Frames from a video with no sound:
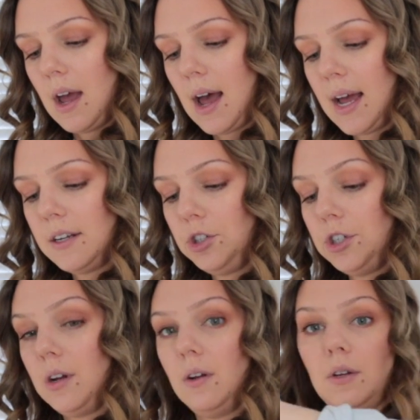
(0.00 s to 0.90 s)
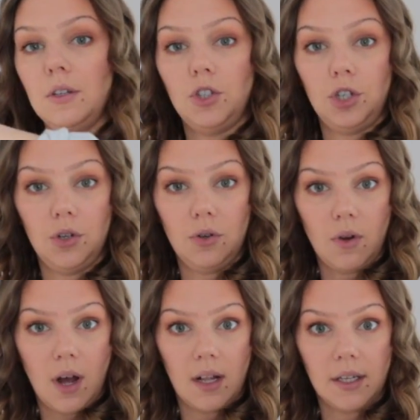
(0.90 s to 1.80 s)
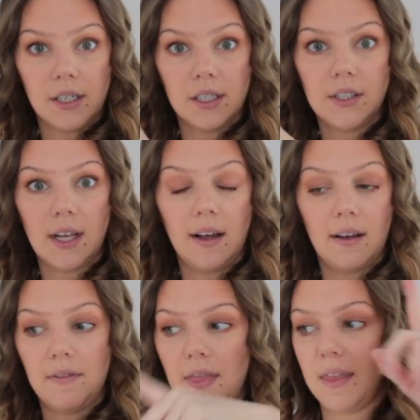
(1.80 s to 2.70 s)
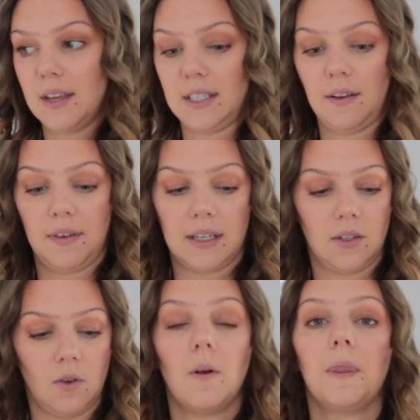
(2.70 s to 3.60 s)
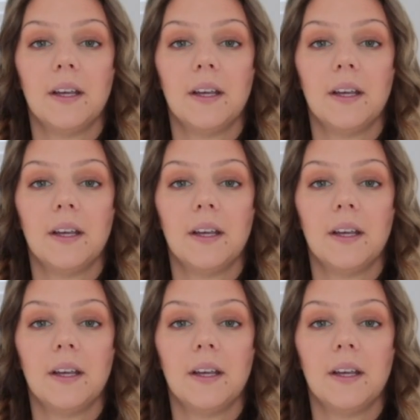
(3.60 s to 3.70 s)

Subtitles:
I showed 2 colors of this vessel.